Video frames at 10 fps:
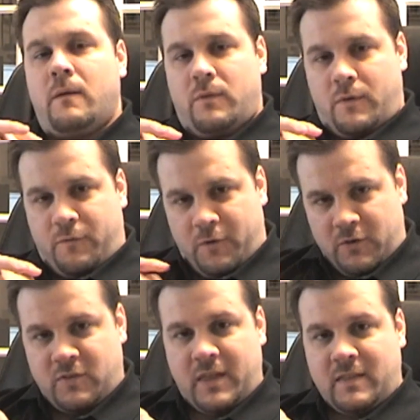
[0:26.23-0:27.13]
The
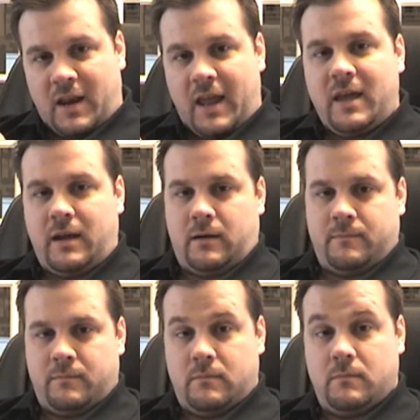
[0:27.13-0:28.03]
first thing that I hear
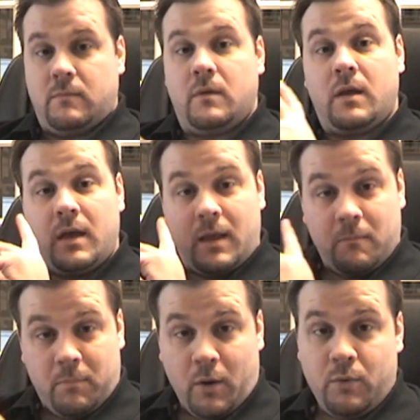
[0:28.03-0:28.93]

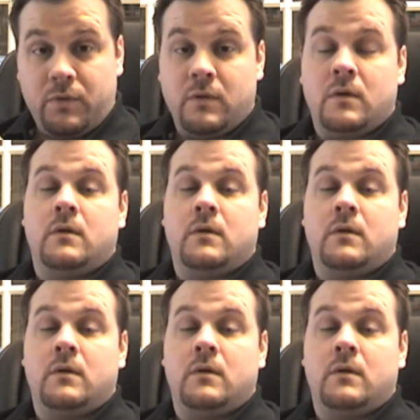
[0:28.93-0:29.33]
in both